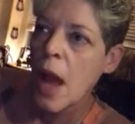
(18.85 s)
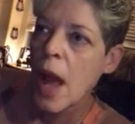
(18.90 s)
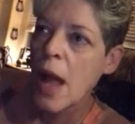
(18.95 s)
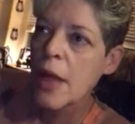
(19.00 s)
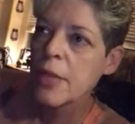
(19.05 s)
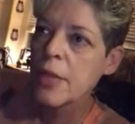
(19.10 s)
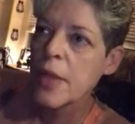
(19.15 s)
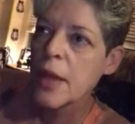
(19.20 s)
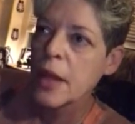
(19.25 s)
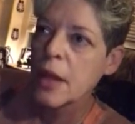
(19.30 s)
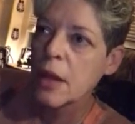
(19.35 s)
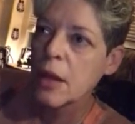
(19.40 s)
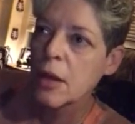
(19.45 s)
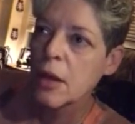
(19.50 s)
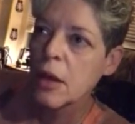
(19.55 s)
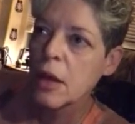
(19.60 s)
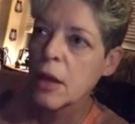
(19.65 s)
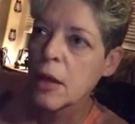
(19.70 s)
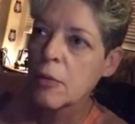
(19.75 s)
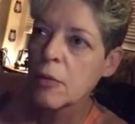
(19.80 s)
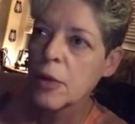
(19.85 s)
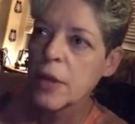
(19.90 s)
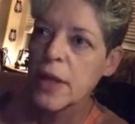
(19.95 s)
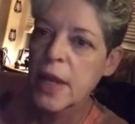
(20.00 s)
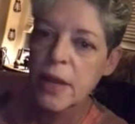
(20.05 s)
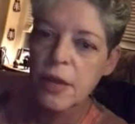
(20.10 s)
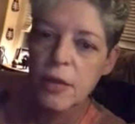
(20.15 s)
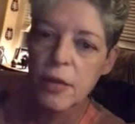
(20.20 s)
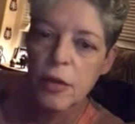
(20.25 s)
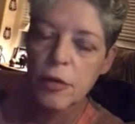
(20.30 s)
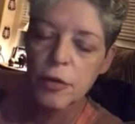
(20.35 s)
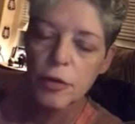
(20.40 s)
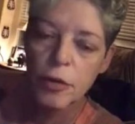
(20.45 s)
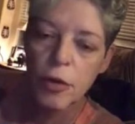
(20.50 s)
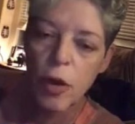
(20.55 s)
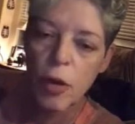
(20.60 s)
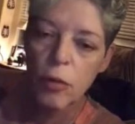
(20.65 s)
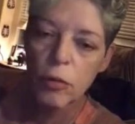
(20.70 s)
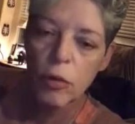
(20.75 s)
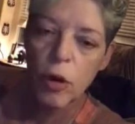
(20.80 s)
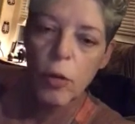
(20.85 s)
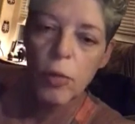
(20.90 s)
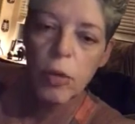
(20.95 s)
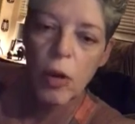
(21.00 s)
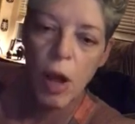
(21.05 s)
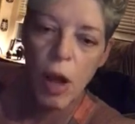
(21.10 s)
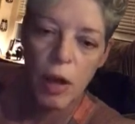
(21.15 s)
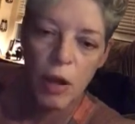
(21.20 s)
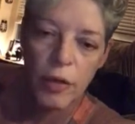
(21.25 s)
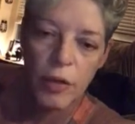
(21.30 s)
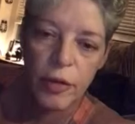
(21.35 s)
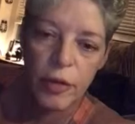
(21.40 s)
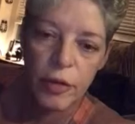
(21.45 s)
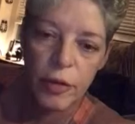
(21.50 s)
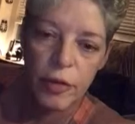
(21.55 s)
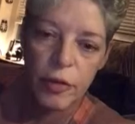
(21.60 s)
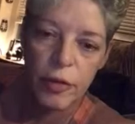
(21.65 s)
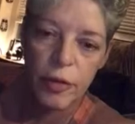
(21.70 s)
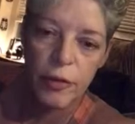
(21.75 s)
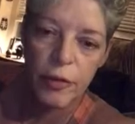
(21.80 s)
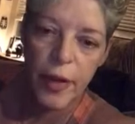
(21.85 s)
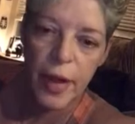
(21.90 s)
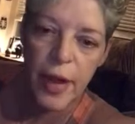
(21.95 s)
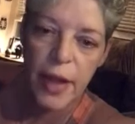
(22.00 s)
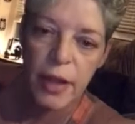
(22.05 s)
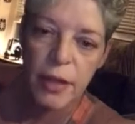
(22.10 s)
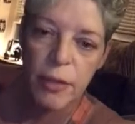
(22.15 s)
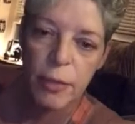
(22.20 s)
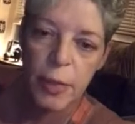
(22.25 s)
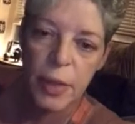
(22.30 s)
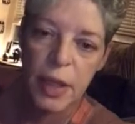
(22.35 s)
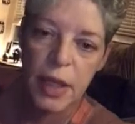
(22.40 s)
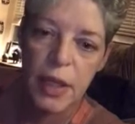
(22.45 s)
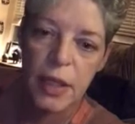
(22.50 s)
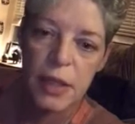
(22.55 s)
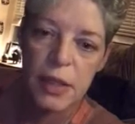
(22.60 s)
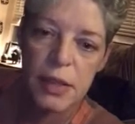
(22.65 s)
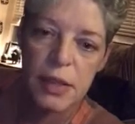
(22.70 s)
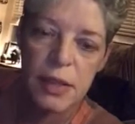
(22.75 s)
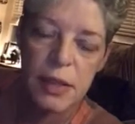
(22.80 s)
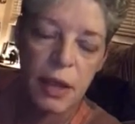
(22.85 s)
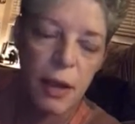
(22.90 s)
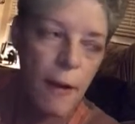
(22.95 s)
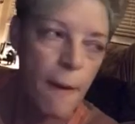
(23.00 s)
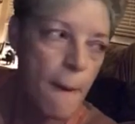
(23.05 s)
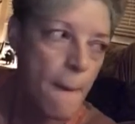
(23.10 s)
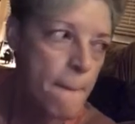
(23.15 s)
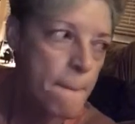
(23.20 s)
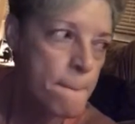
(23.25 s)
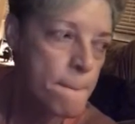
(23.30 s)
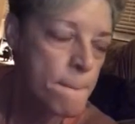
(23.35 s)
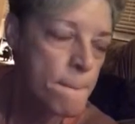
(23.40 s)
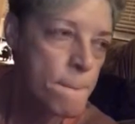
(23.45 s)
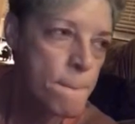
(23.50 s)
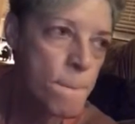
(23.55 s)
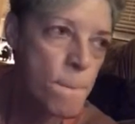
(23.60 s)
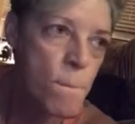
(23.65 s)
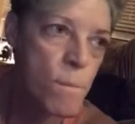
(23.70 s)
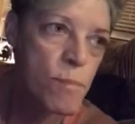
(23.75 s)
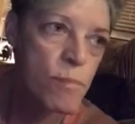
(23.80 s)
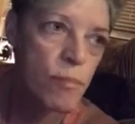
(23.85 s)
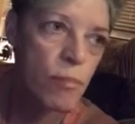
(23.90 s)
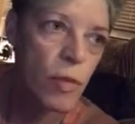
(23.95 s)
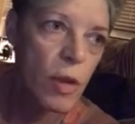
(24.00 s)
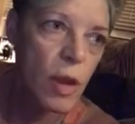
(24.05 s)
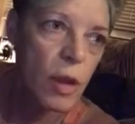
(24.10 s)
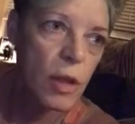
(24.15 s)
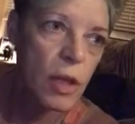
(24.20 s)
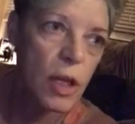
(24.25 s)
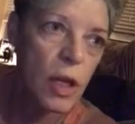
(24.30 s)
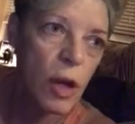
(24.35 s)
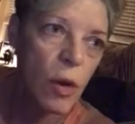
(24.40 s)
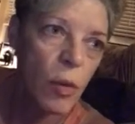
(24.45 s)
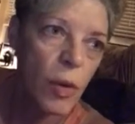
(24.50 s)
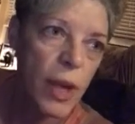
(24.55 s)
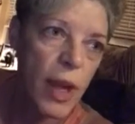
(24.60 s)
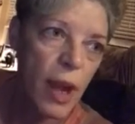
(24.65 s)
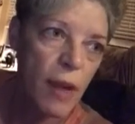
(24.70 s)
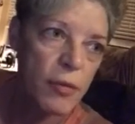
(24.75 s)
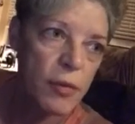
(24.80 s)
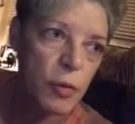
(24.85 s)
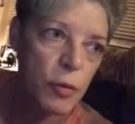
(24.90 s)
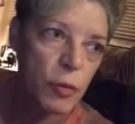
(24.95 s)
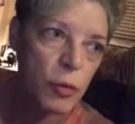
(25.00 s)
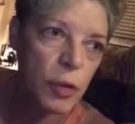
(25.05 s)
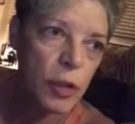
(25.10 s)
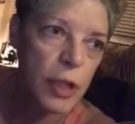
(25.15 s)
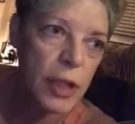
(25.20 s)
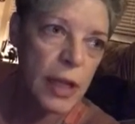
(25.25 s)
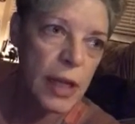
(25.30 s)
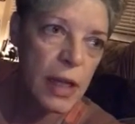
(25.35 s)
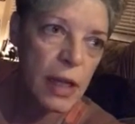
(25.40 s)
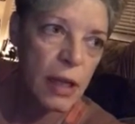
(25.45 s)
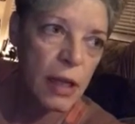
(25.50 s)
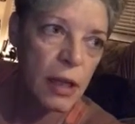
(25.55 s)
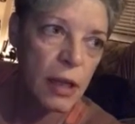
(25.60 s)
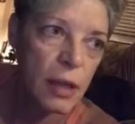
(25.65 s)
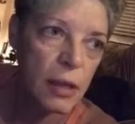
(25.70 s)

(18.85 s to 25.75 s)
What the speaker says: I think we get, those are called roadblocks to faith, because, you know, we have to really,